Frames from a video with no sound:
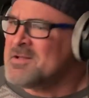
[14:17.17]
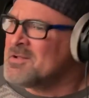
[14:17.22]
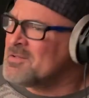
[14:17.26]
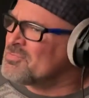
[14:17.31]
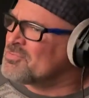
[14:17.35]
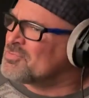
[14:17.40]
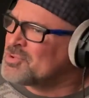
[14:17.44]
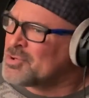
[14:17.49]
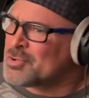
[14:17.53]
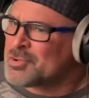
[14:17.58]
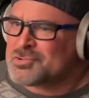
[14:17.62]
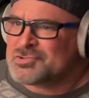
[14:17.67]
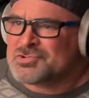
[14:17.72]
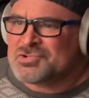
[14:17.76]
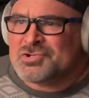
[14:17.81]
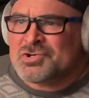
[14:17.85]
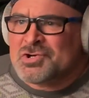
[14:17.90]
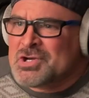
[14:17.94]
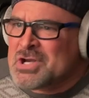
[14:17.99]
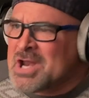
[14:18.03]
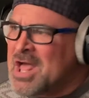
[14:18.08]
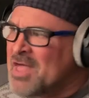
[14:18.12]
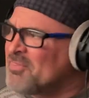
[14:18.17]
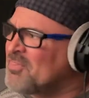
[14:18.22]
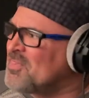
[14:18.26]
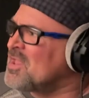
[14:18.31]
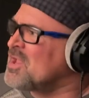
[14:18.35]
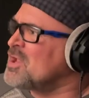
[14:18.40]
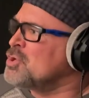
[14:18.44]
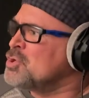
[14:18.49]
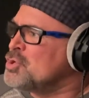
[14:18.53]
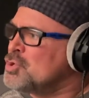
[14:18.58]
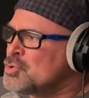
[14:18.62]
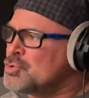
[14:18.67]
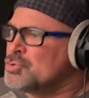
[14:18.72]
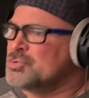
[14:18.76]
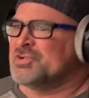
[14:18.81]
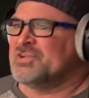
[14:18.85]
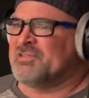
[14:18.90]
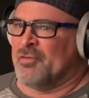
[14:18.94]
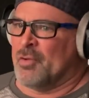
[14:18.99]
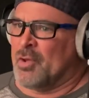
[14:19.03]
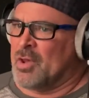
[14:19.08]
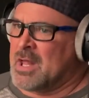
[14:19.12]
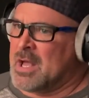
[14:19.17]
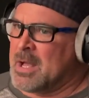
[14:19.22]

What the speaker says: There's nothing useful